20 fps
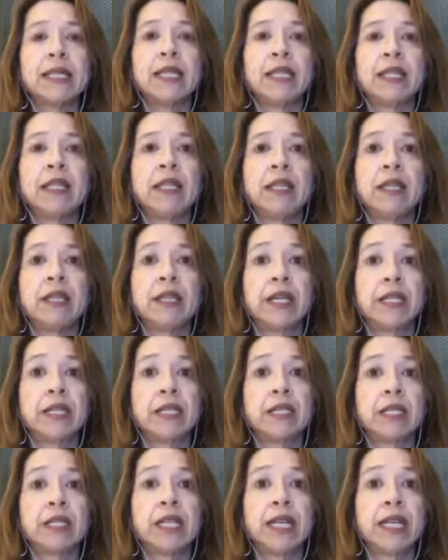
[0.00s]
in the
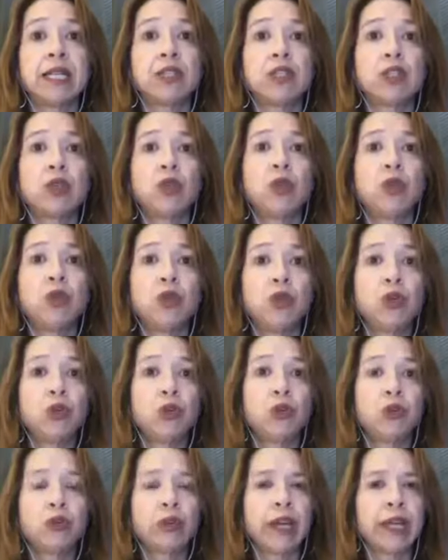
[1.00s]
United States?
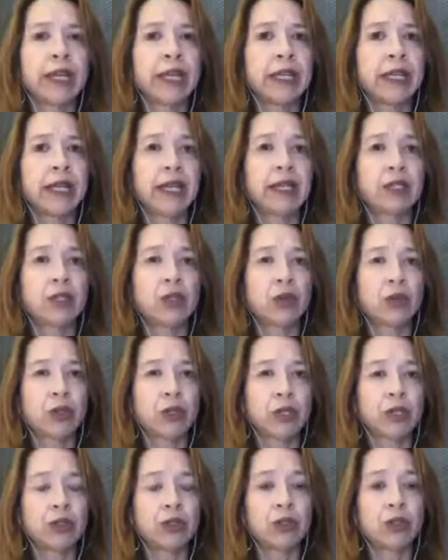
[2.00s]
Who regulates or
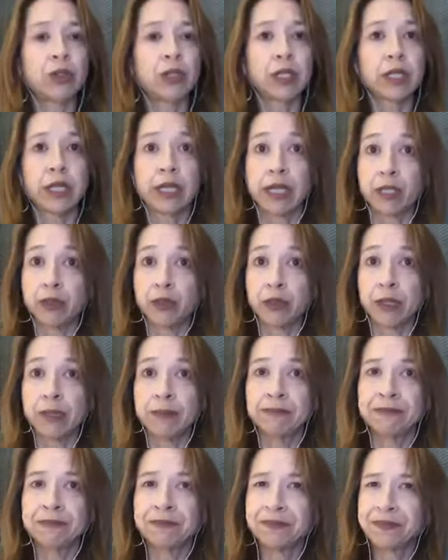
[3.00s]
controls a country?
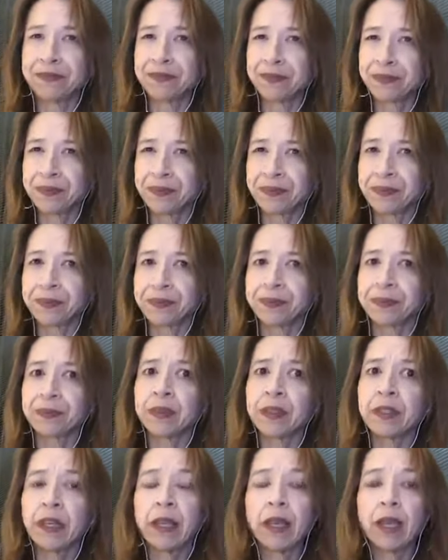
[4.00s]

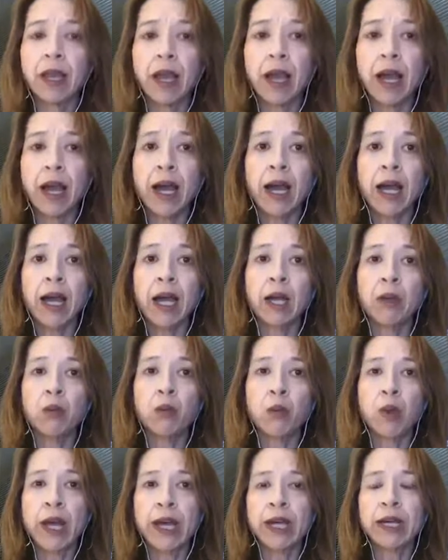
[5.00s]

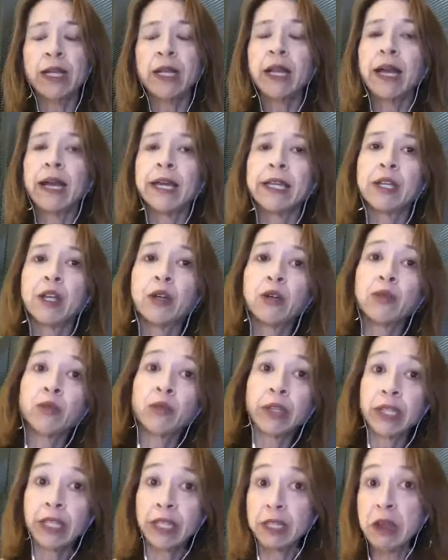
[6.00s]
Well, I don't
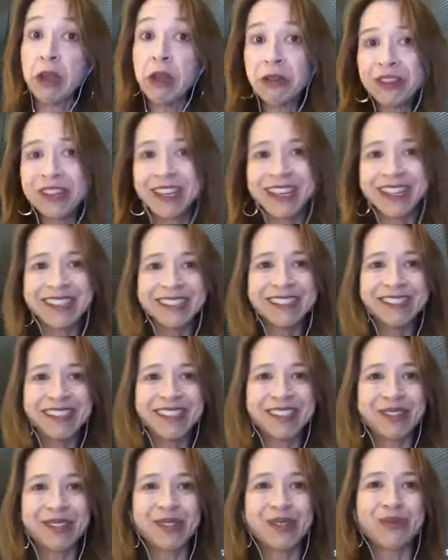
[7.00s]
really know the answer to
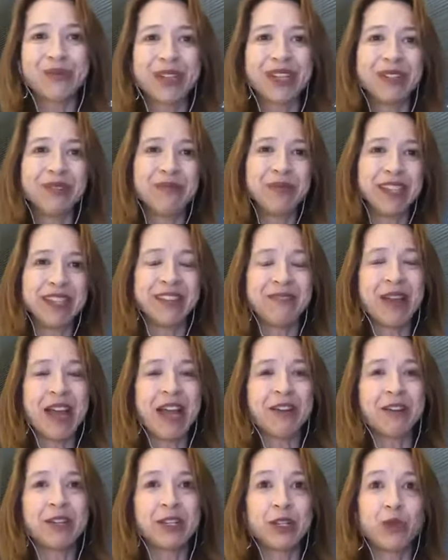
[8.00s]
that question when you mean
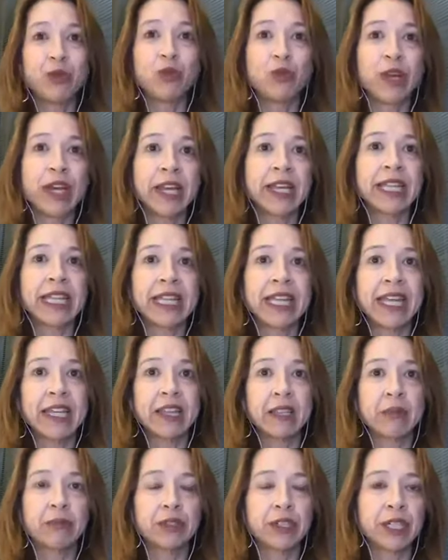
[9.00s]
how can you regulate
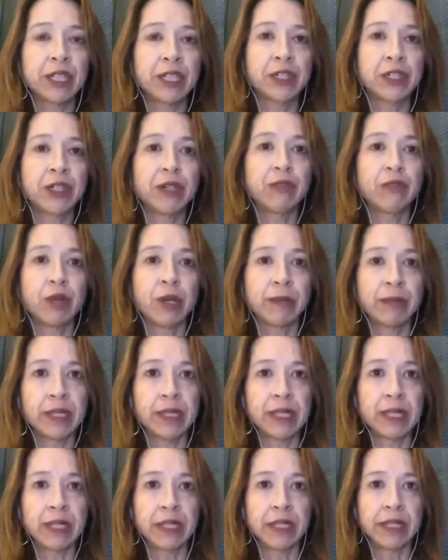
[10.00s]
the production of
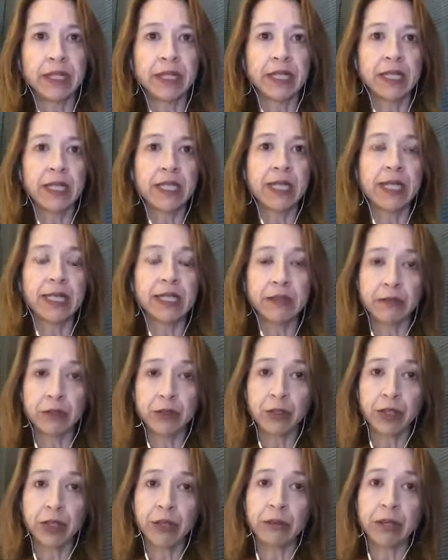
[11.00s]
weapons in the United States. If you're
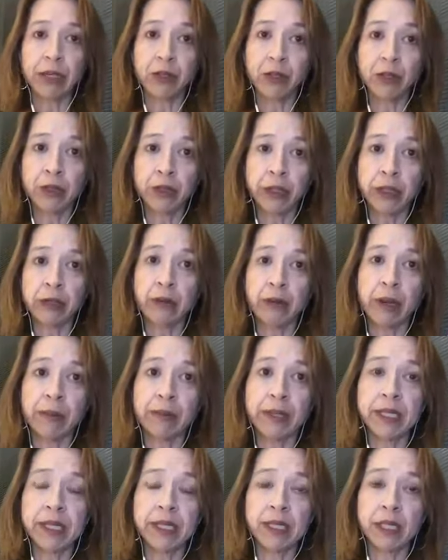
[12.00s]
talking about nuclear
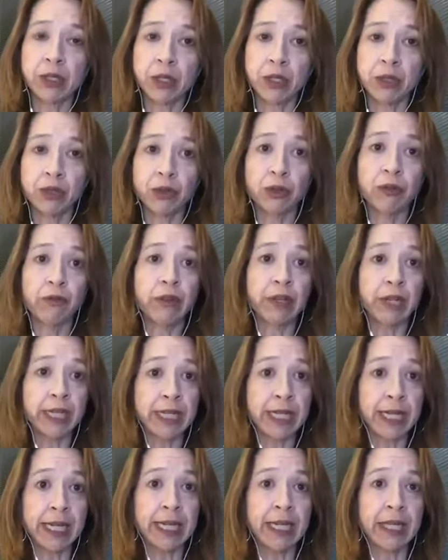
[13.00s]
weapons, it's controlled very
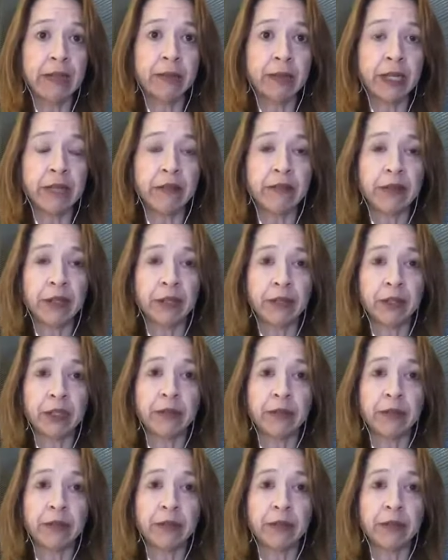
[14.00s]
tightly by the federal